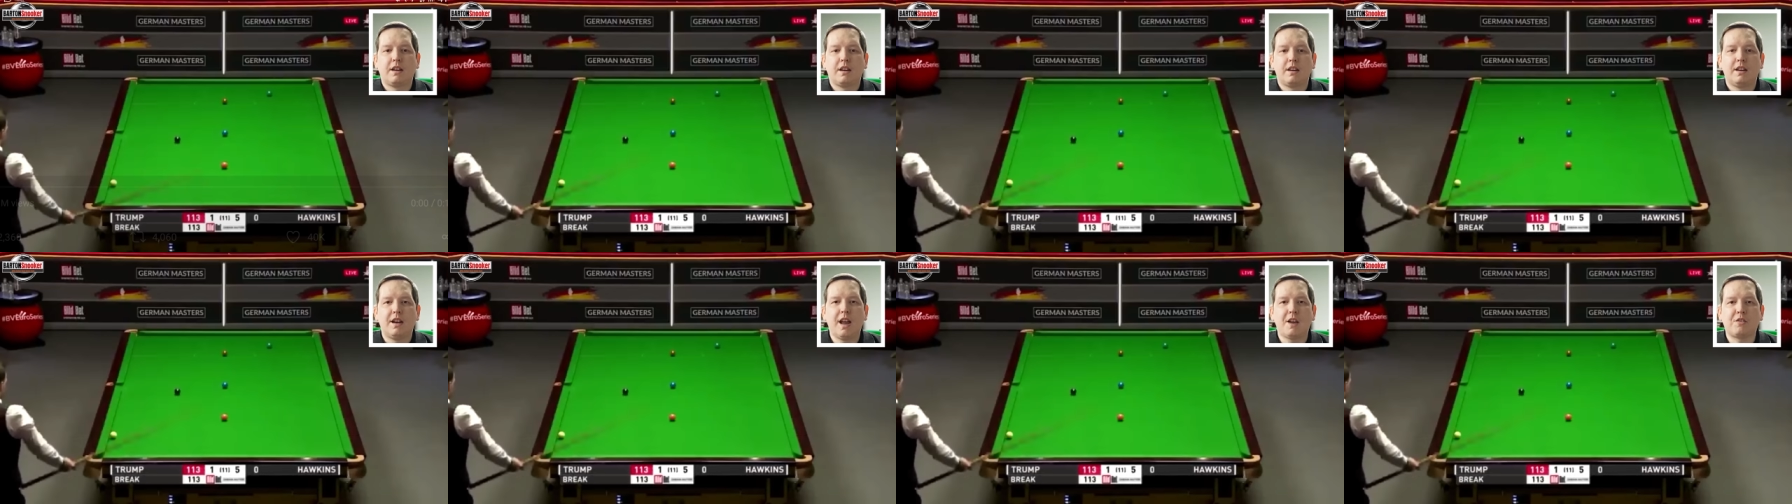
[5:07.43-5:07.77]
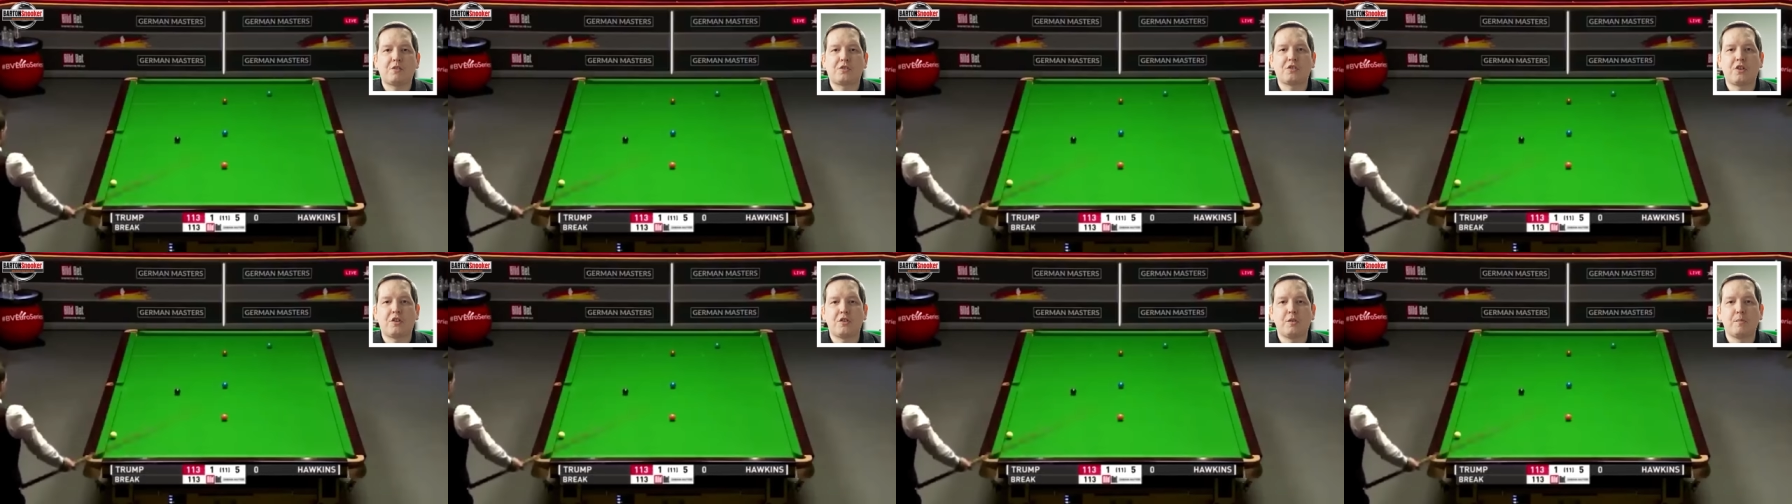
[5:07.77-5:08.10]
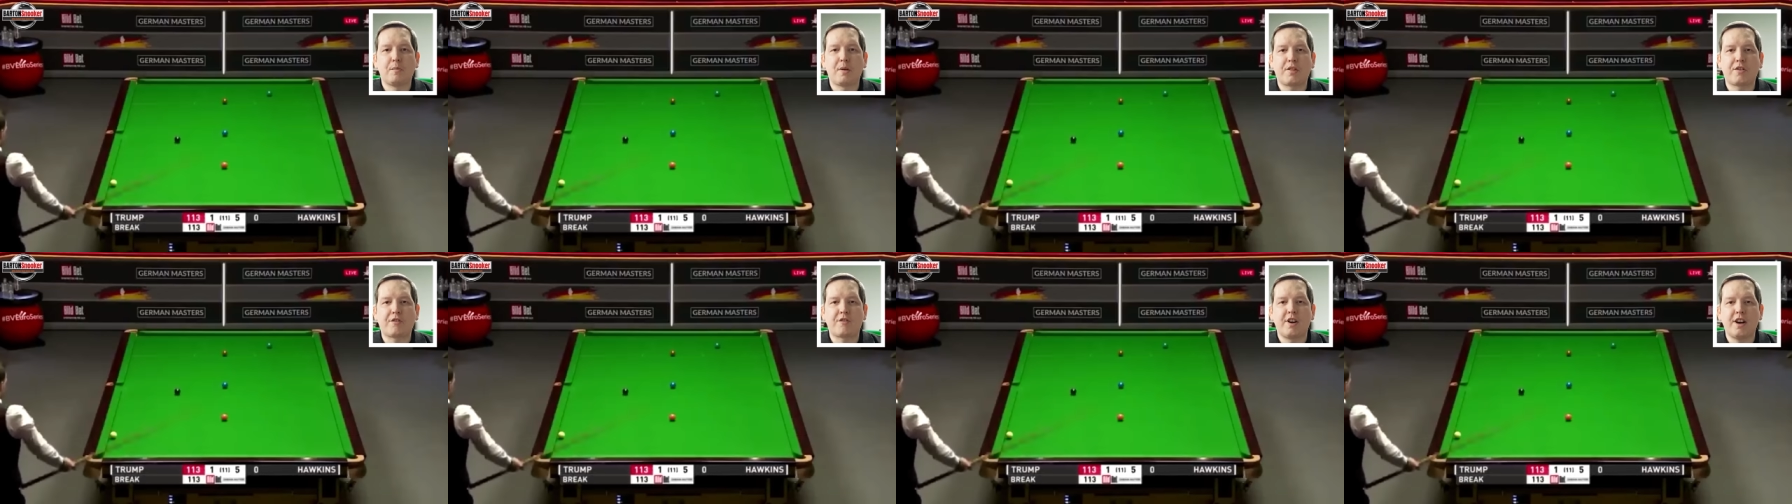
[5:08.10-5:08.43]
Now, shot number
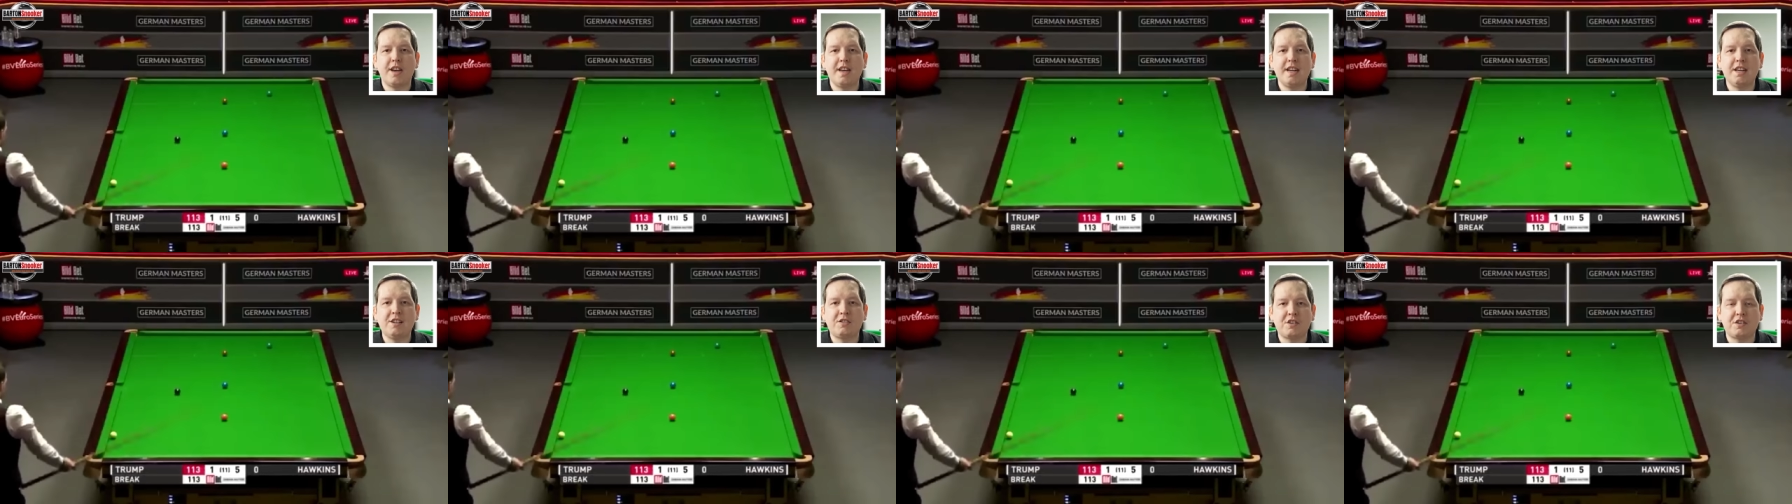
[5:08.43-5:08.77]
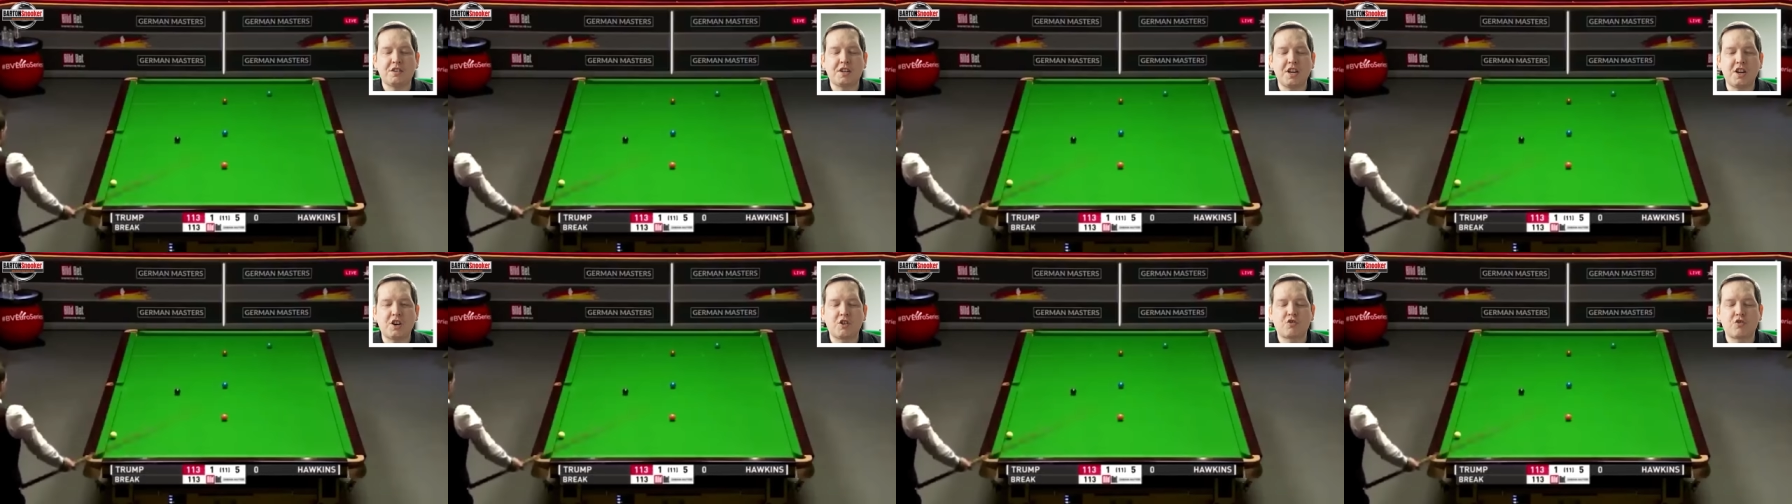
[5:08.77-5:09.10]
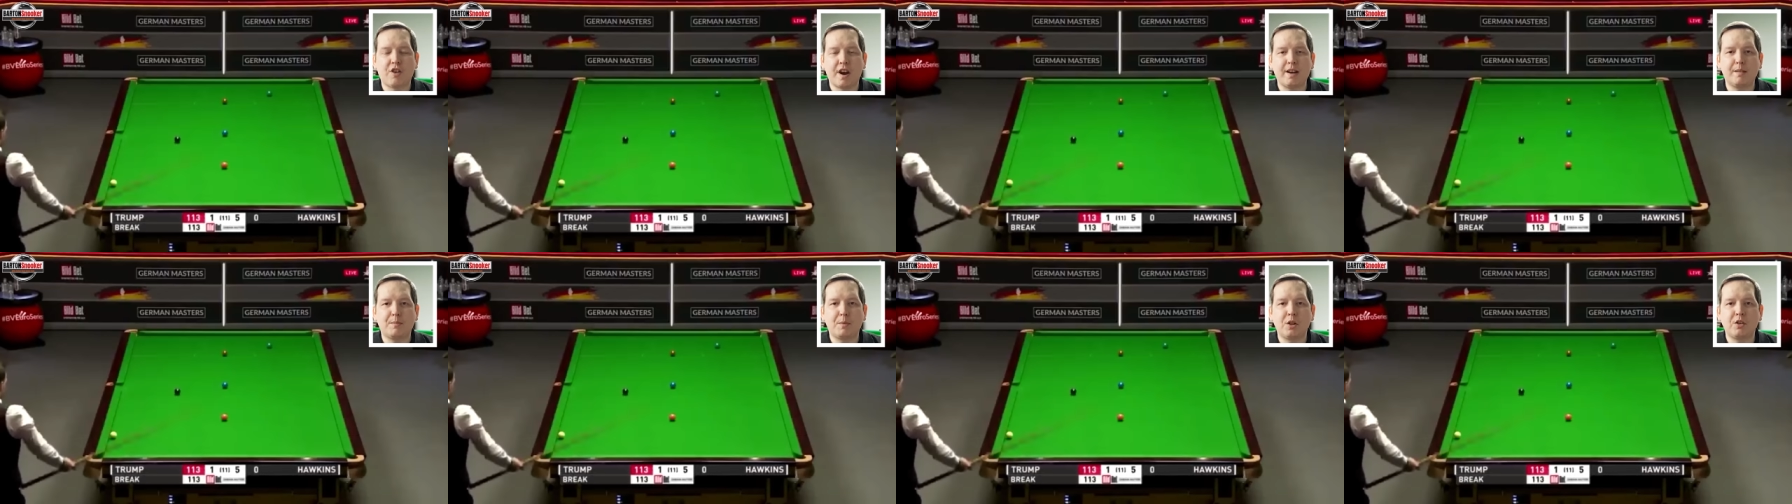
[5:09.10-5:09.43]
3 is this
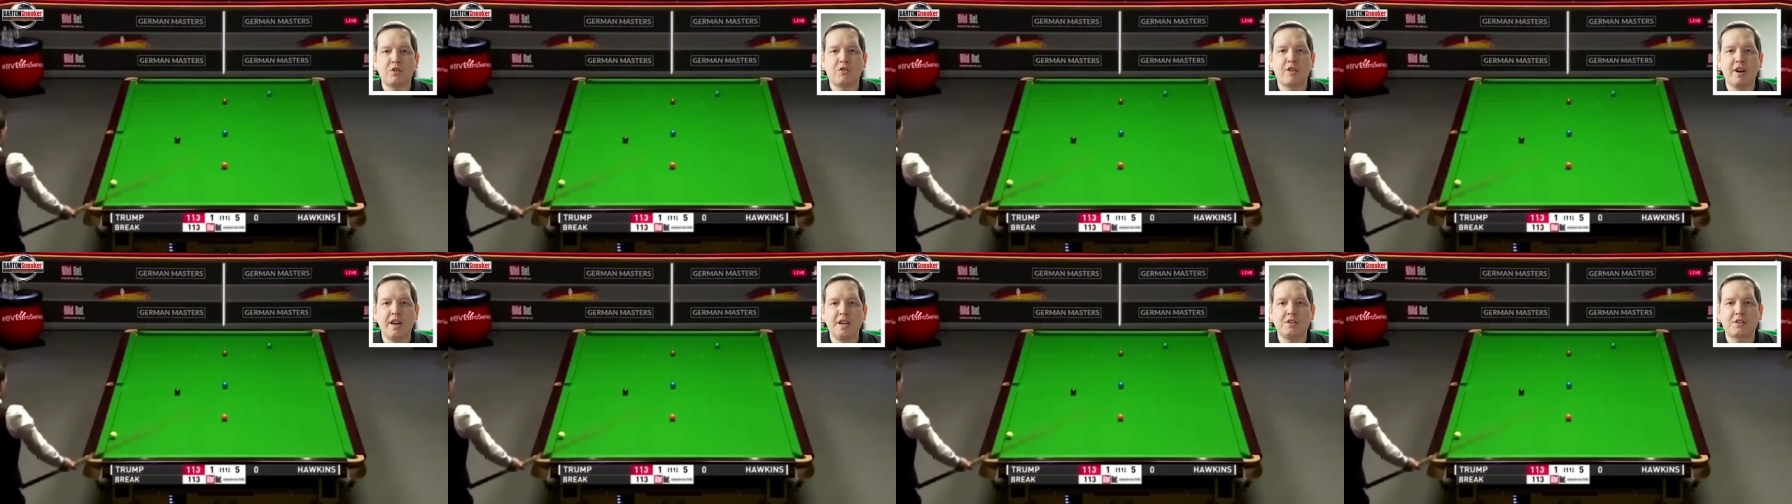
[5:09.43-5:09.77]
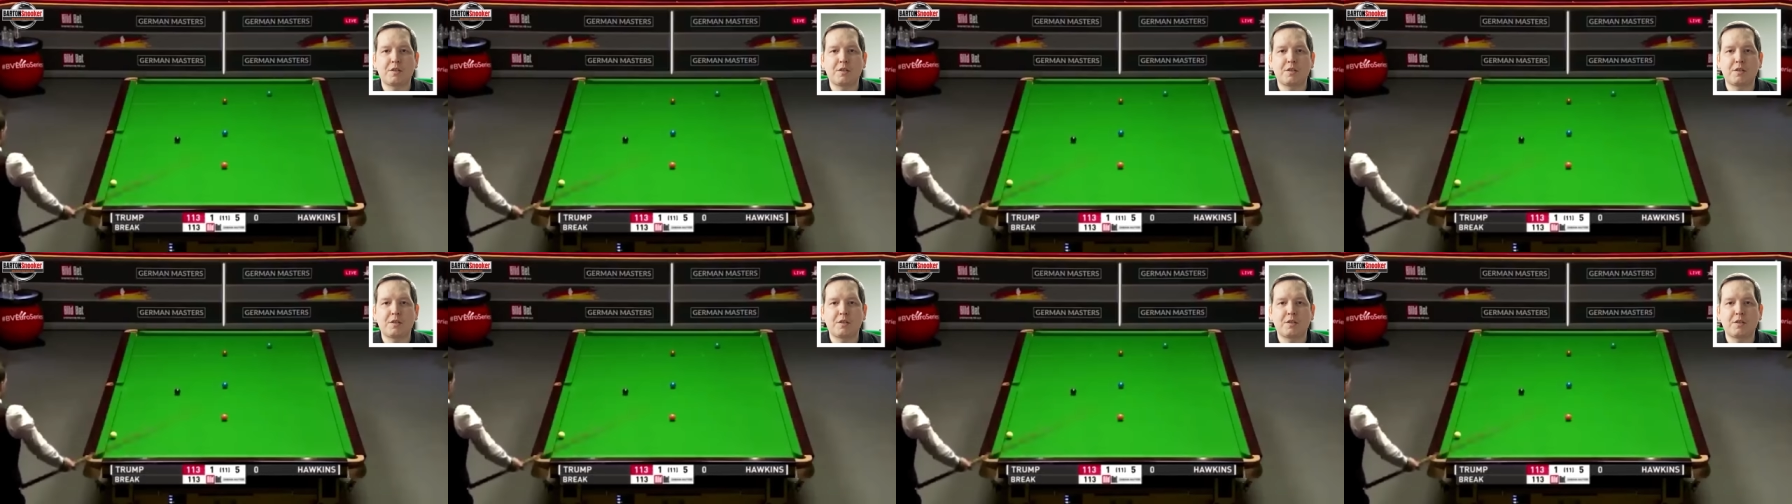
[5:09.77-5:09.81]
incredible green